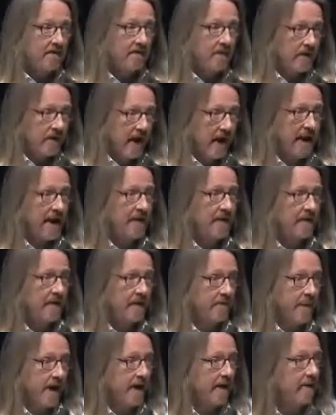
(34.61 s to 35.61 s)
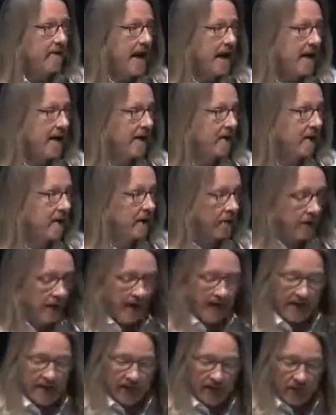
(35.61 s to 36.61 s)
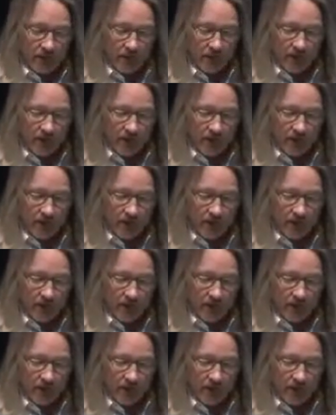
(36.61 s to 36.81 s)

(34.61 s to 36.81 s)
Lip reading: science and mathematics and apply that